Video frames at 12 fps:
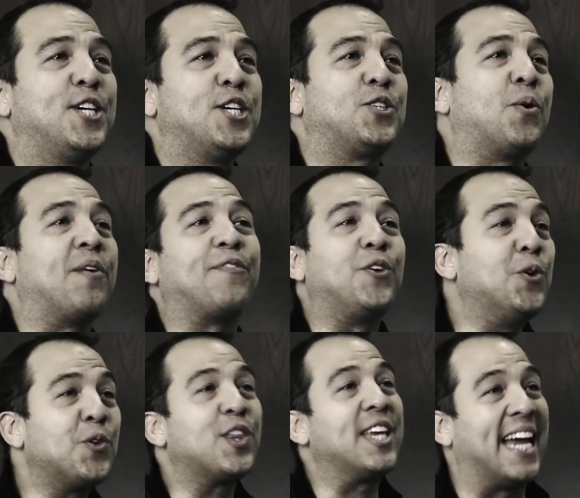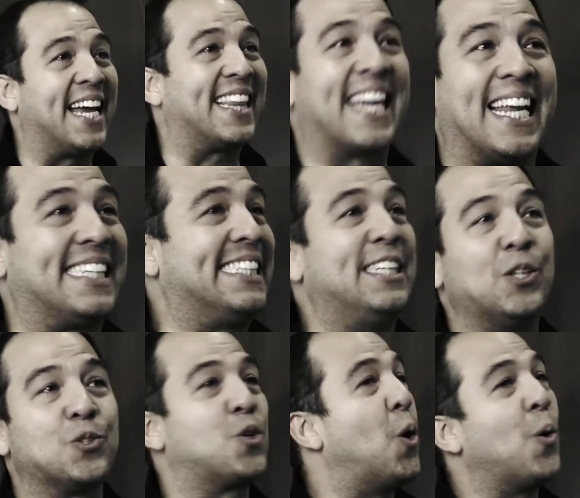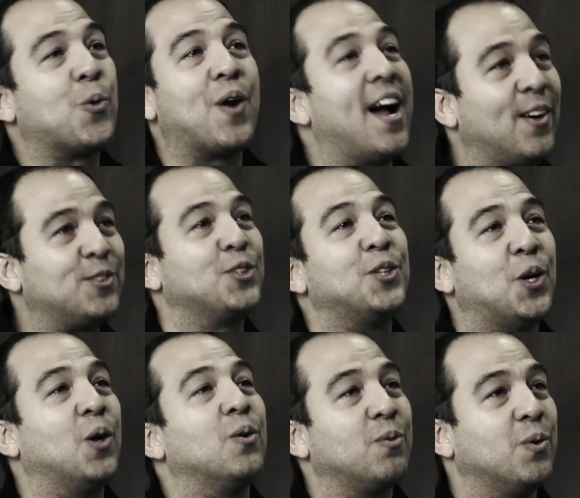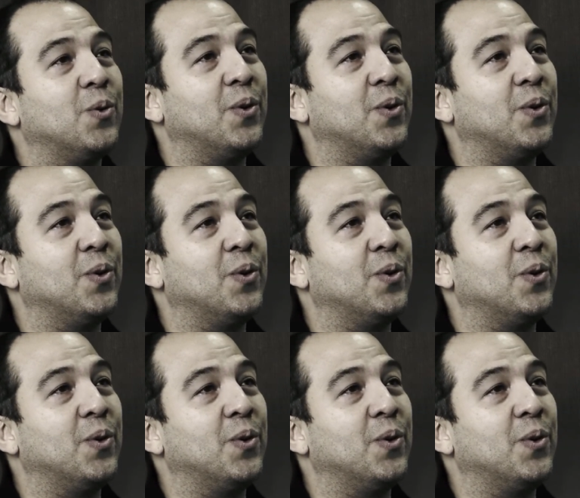So if you think that Latinos go around, you know,